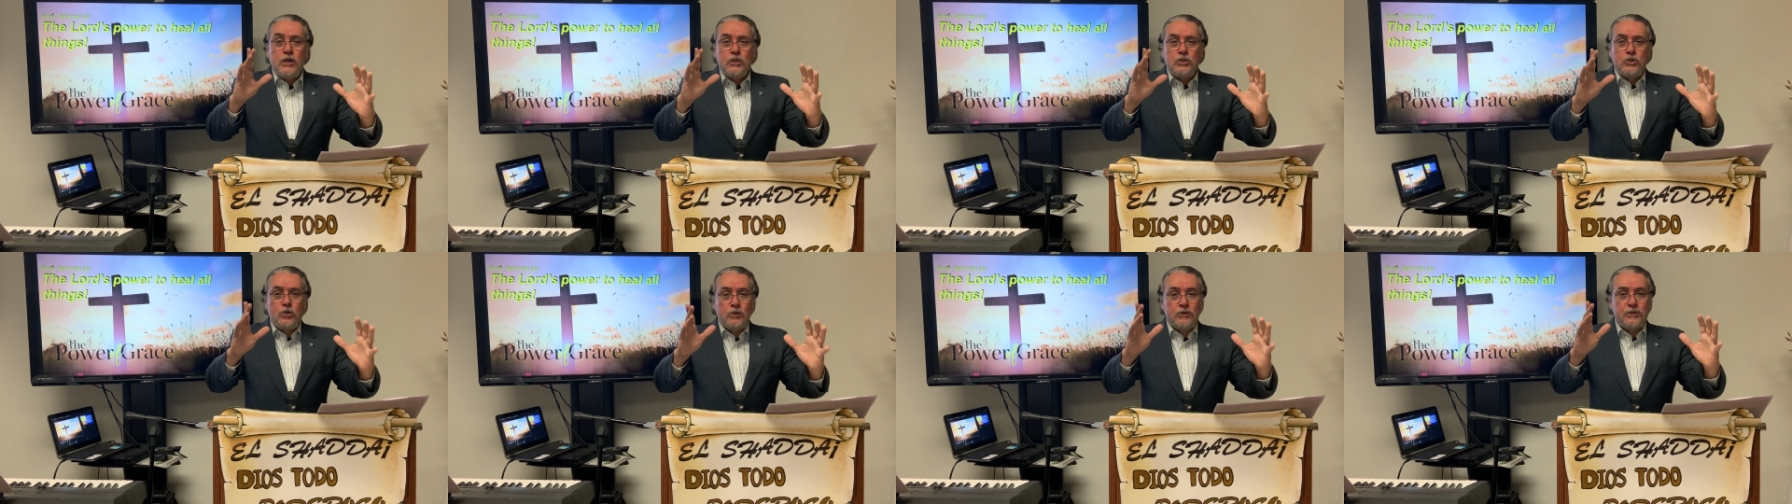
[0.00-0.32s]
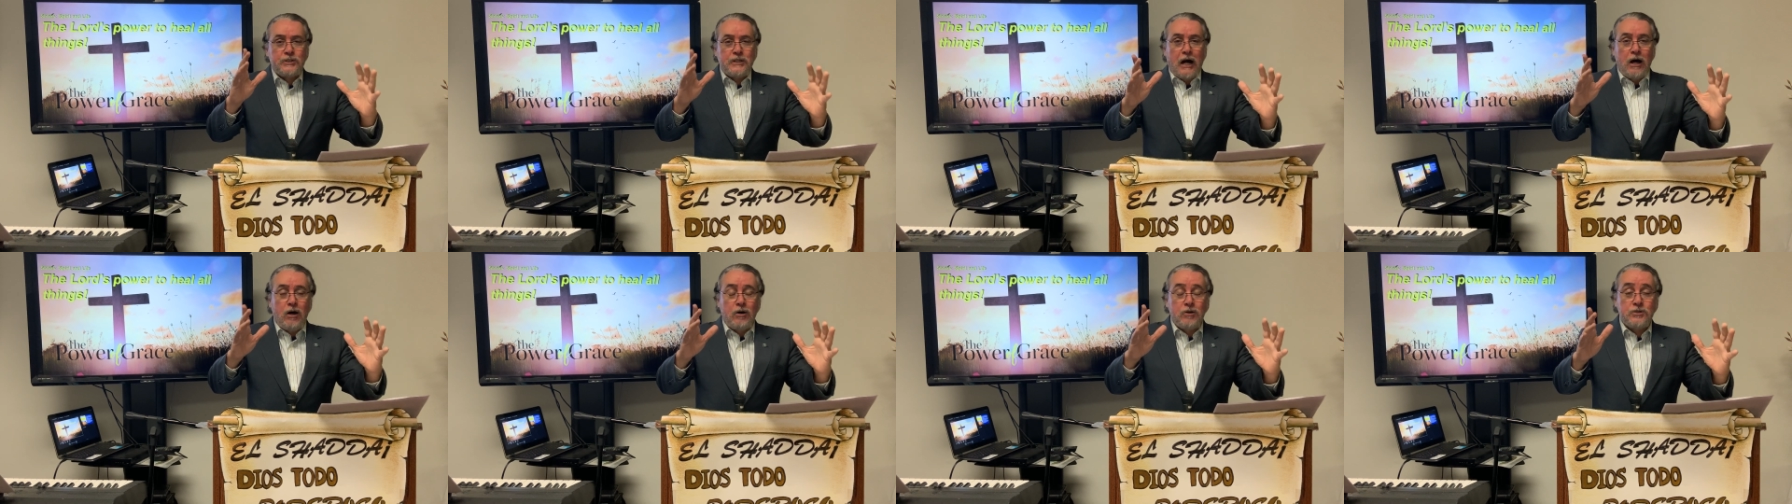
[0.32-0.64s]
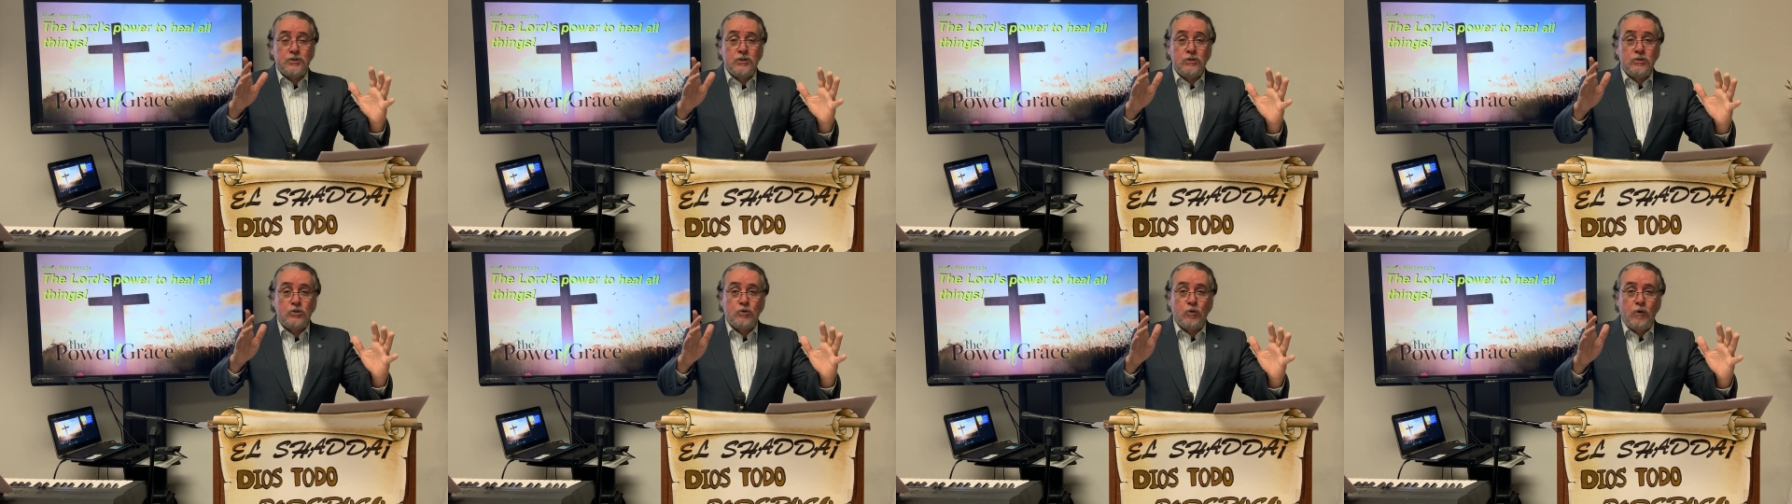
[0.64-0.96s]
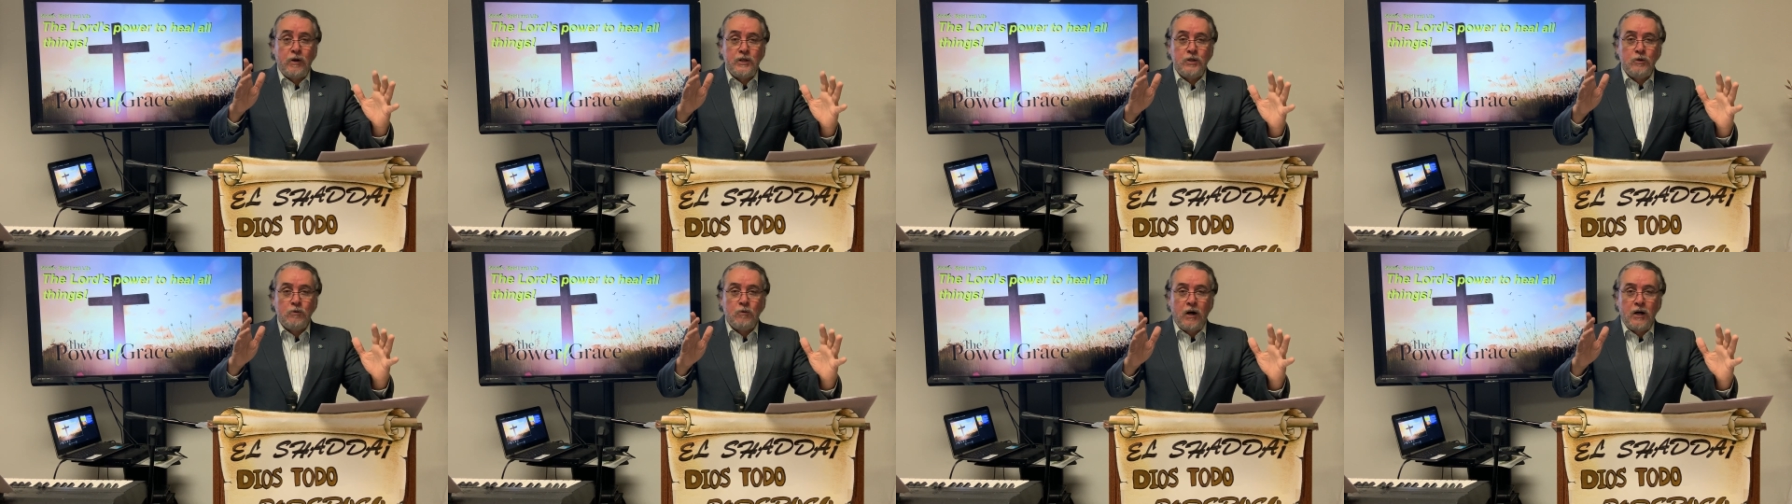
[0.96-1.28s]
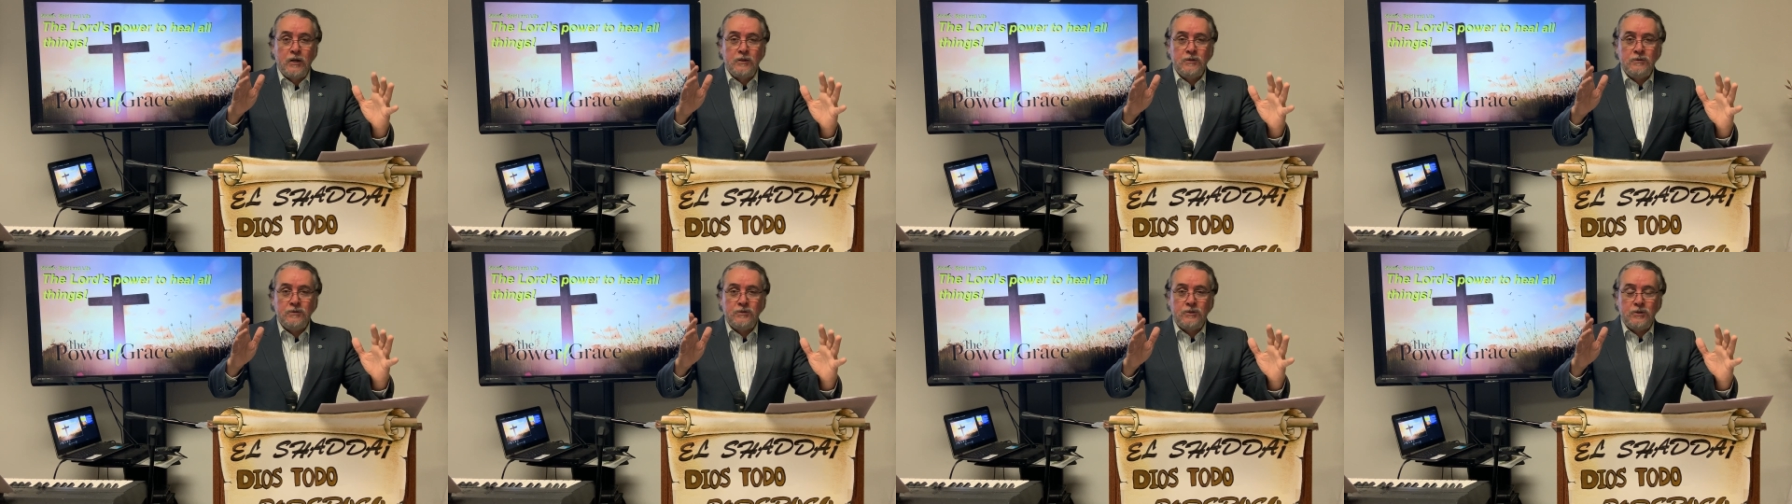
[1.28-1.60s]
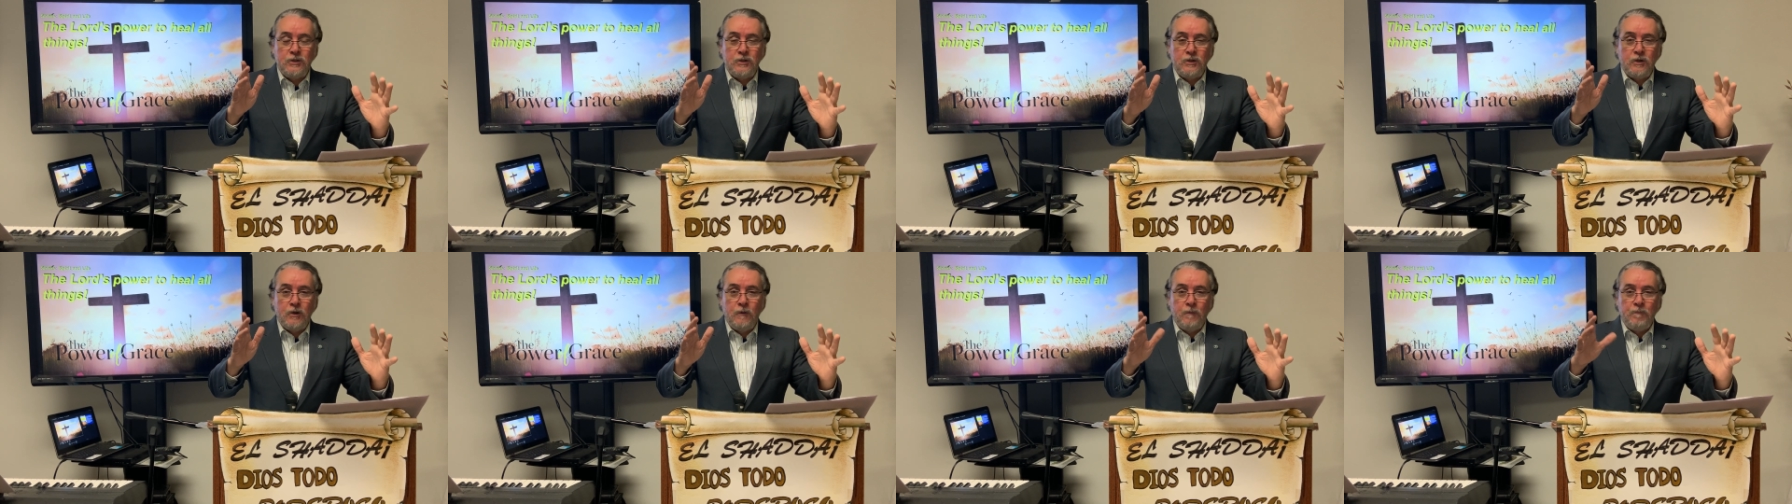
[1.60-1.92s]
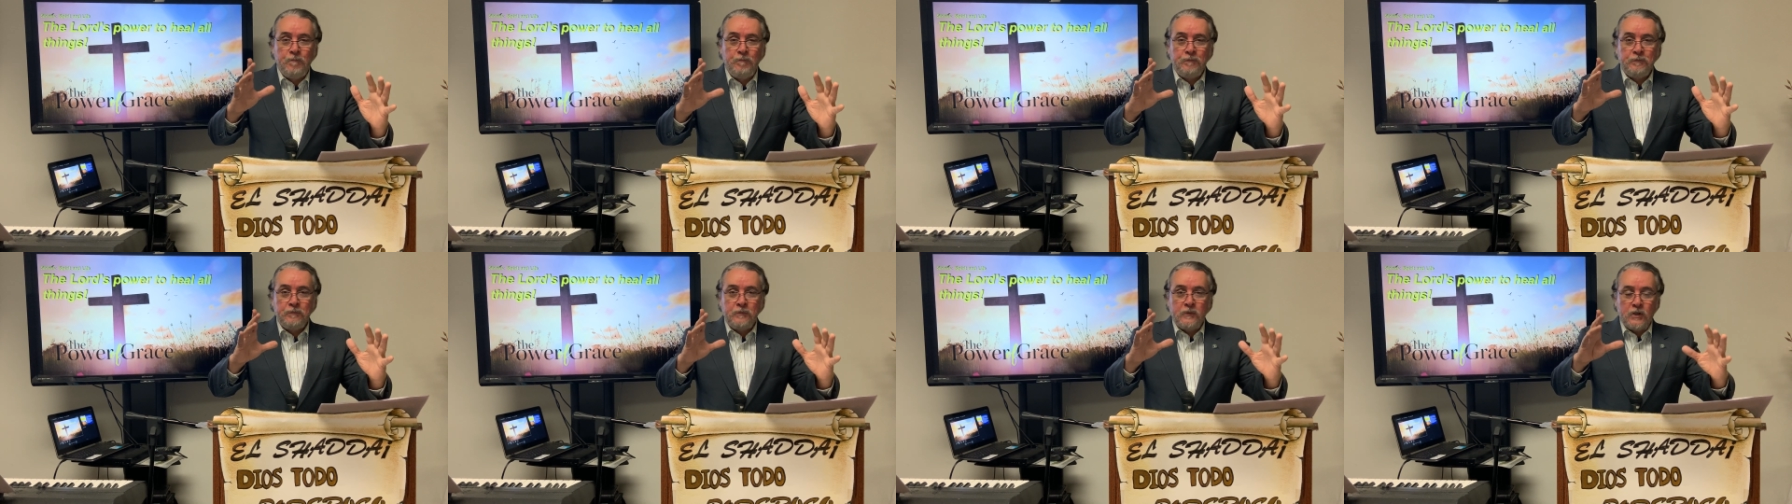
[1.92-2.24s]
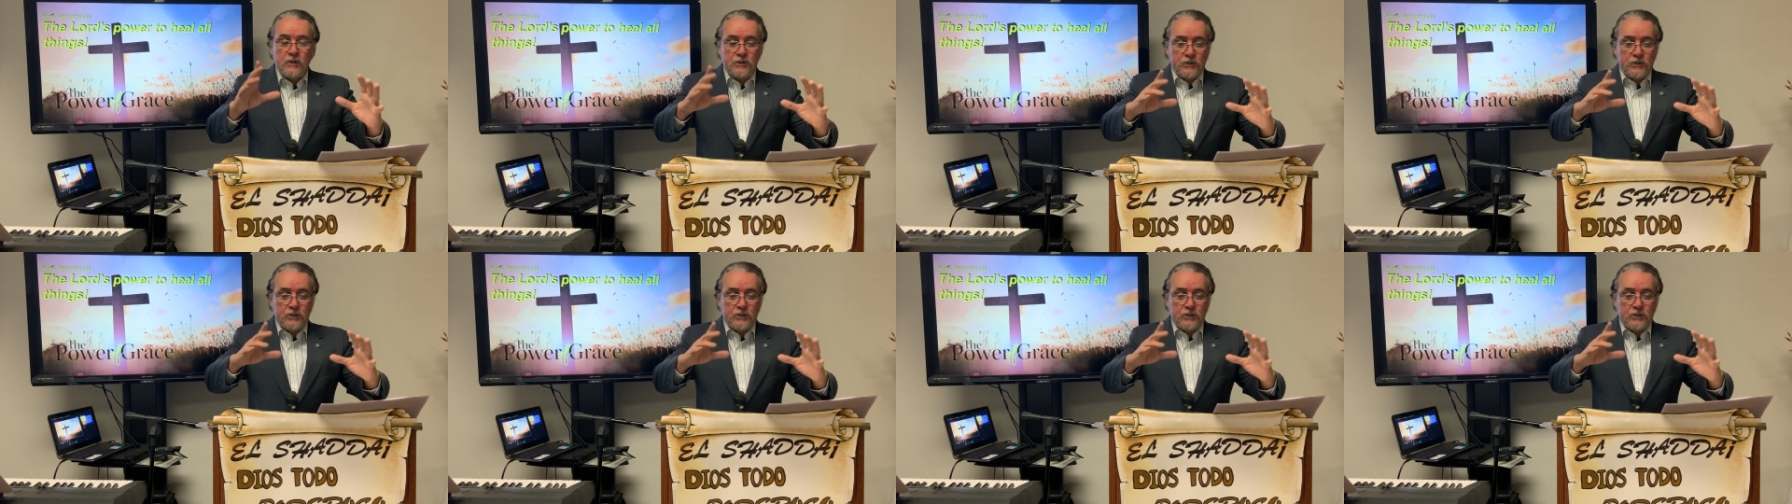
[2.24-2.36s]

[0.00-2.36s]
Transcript: 2021 to you.